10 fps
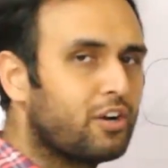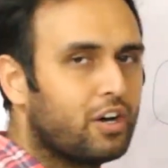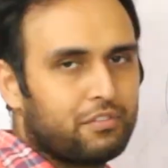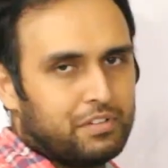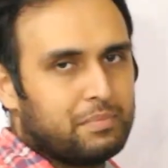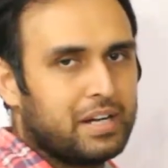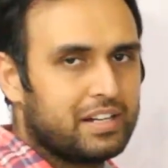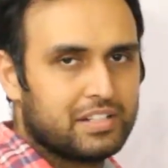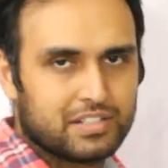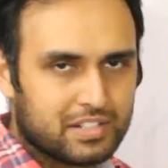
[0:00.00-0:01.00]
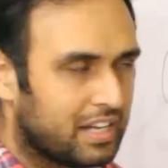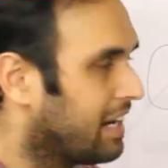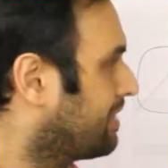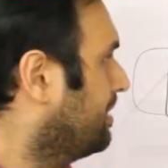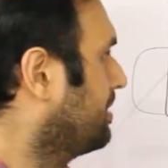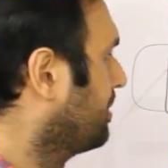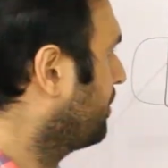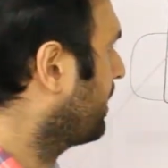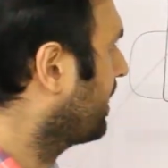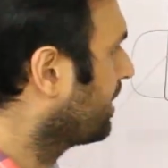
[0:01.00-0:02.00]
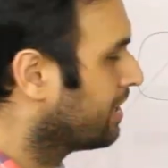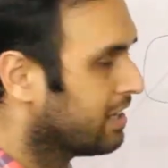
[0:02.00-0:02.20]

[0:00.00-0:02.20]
or we might just neglect it. Okay,